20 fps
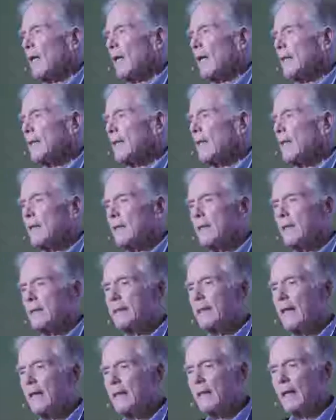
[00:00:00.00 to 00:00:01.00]
I can,
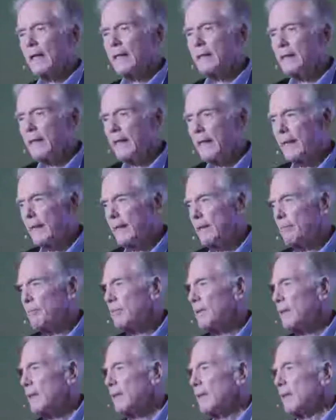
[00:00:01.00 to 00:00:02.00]
cannot
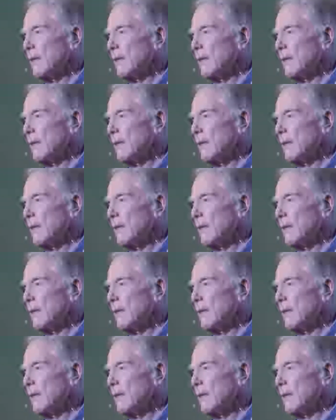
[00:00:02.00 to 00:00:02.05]
name